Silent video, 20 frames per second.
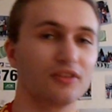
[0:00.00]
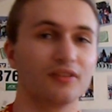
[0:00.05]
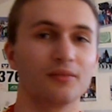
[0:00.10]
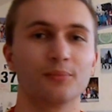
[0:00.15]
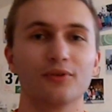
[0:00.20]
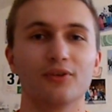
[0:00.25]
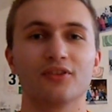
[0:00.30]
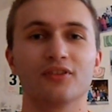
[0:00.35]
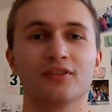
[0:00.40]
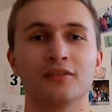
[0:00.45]
most
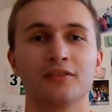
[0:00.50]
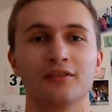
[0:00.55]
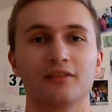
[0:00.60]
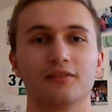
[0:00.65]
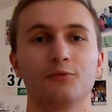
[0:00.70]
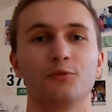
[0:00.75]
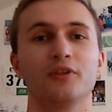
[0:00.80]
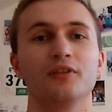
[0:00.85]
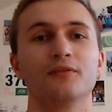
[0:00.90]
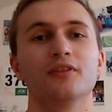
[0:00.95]
important
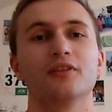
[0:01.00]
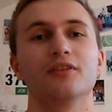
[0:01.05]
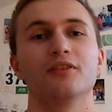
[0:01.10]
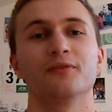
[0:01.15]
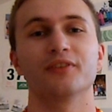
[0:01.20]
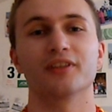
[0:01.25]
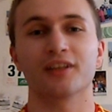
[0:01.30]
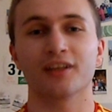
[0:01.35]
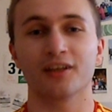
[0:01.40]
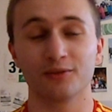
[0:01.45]
river
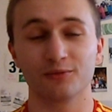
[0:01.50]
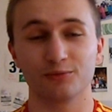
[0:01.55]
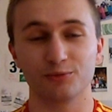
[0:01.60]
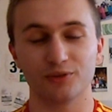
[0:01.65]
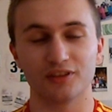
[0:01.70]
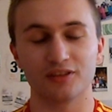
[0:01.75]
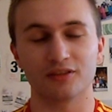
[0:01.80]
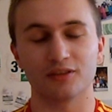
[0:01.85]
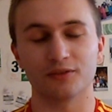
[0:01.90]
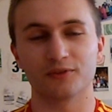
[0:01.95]
of the
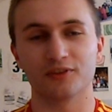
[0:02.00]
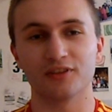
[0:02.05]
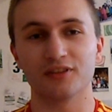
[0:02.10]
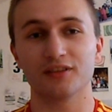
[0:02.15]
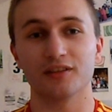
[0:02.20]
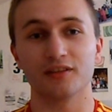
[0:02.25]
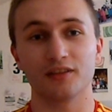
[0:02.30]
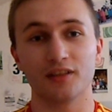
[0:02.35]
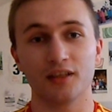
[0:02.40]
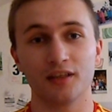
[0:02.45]
country is of course the